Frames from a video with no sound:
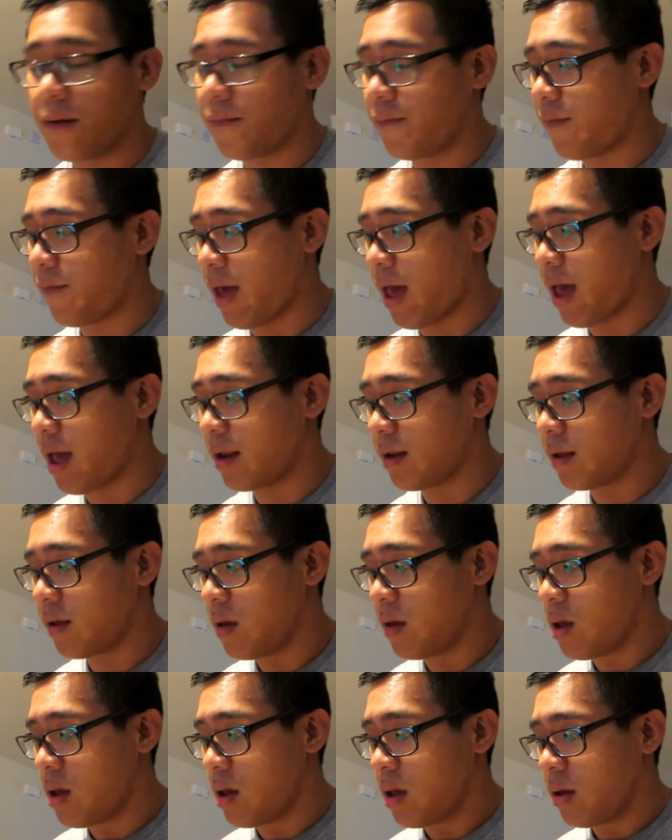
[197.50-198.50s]
fat.
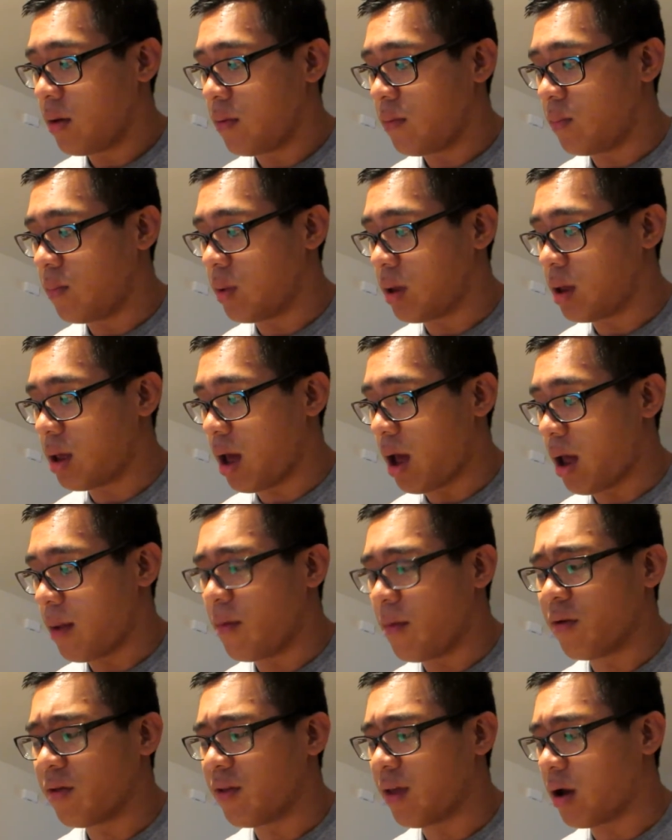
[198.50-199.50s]
We got
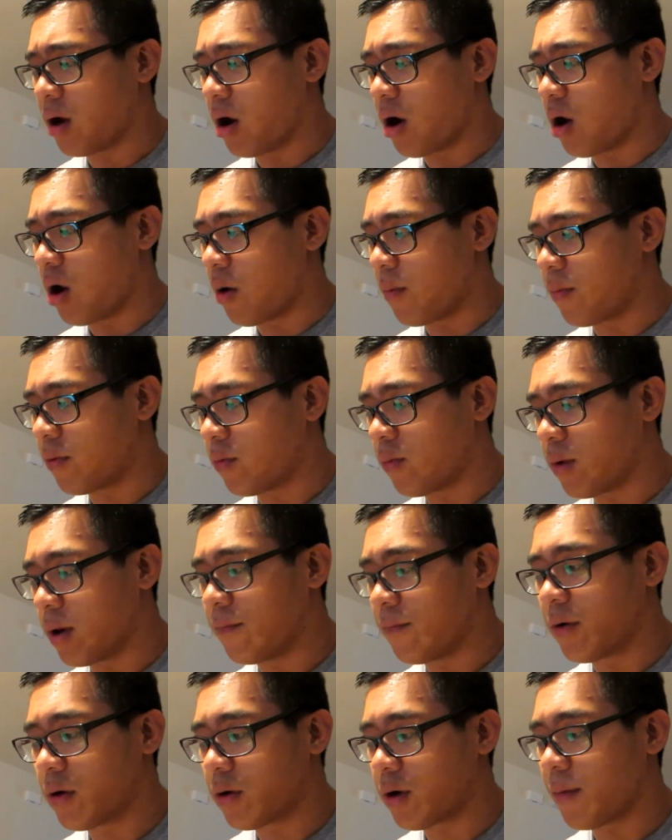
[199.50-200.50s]
mostly carbs,
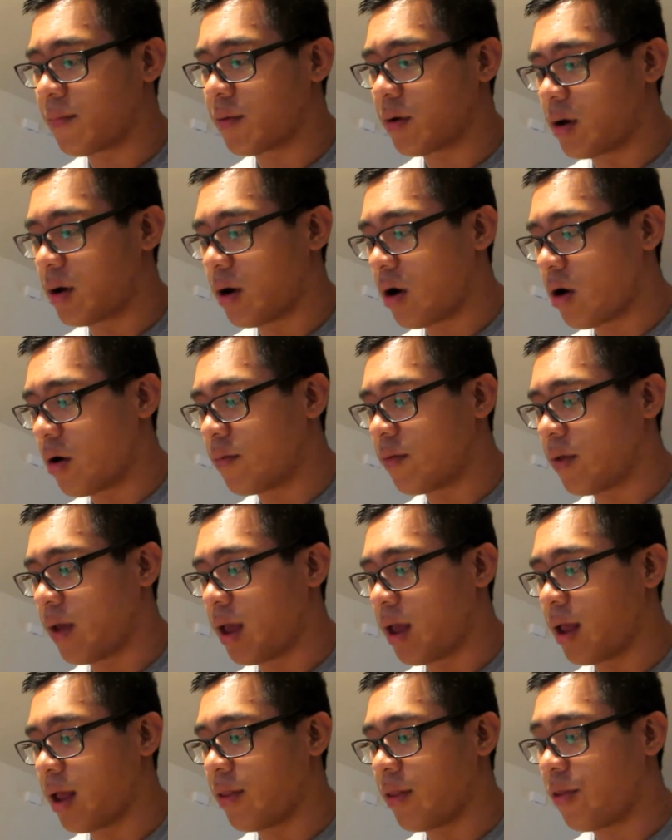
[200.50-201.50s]
24 grams of carbs
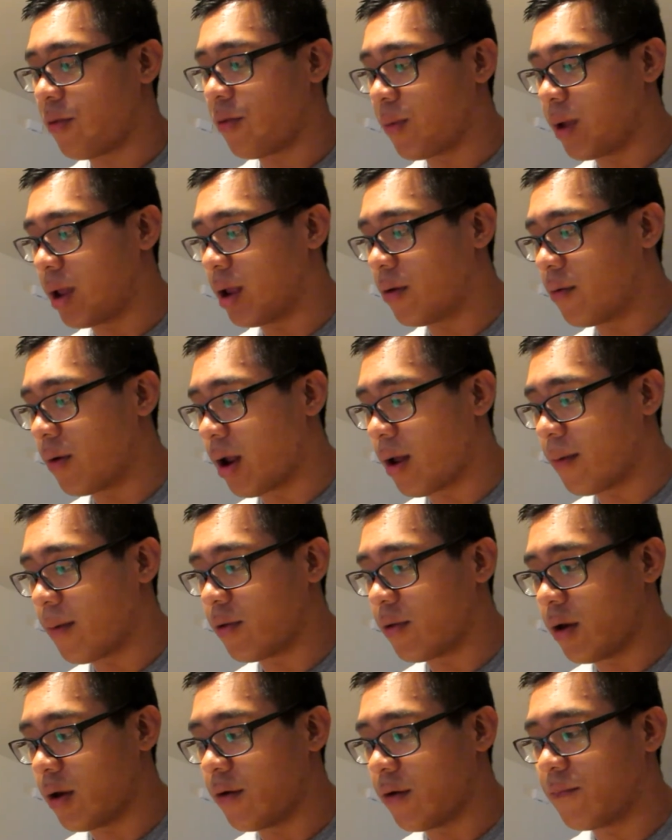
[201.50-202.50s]
and 3
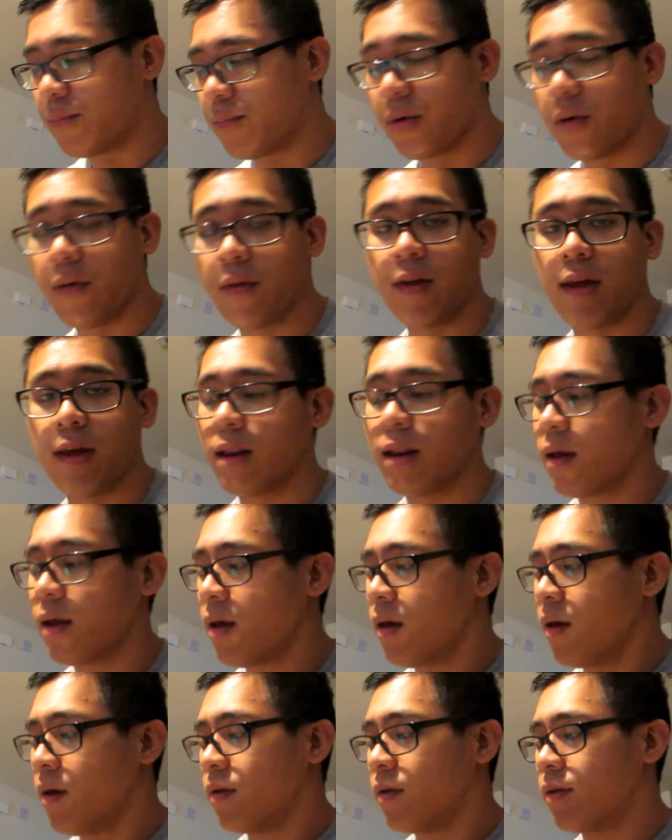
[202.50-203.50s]
grams of protein.
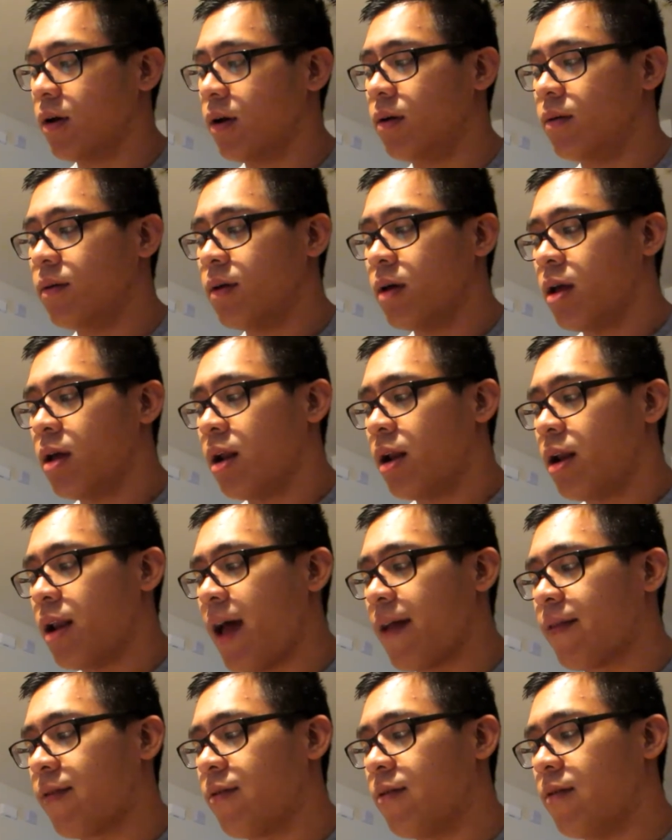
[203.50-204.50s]
So
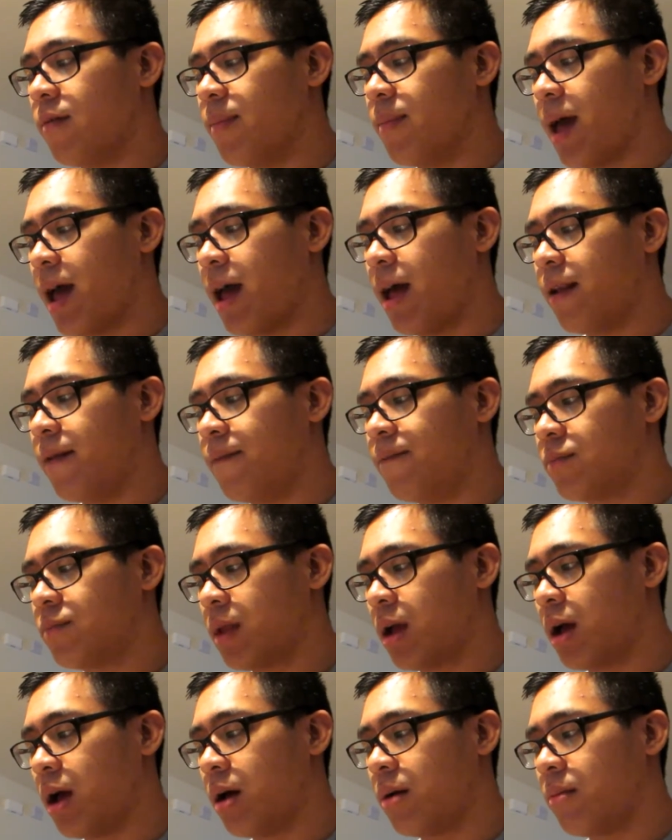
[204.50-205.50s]
not too bad.
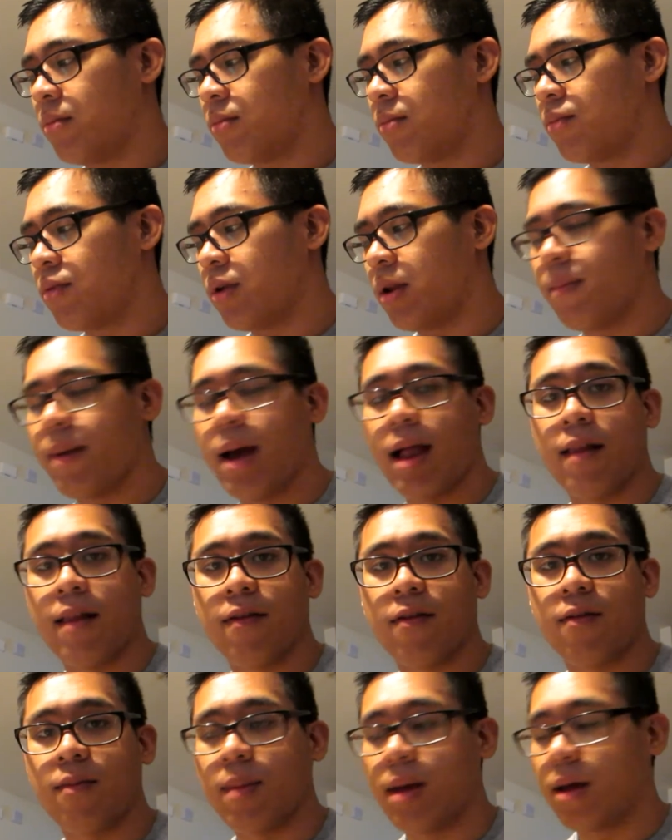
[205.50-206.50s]
Pretty
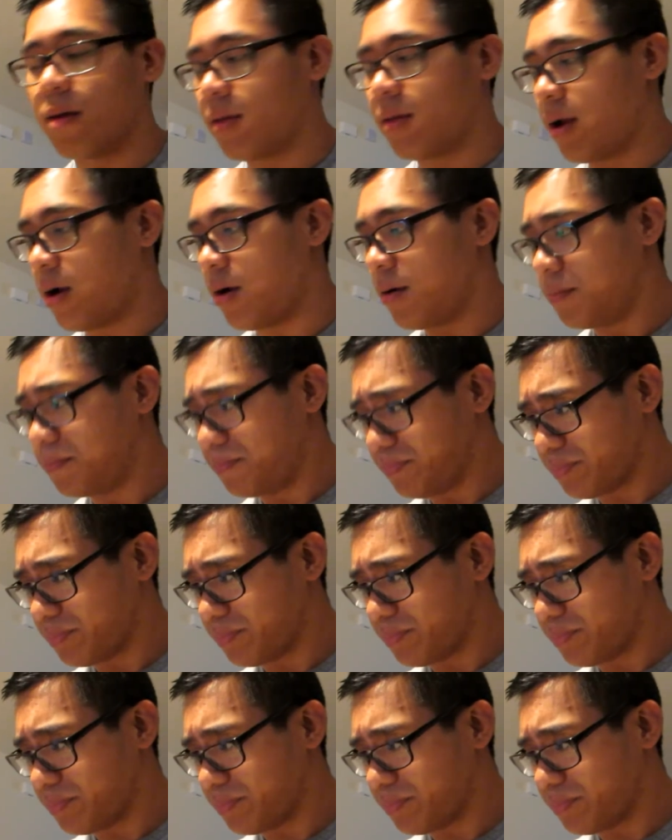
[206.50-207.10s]
balanced meal there.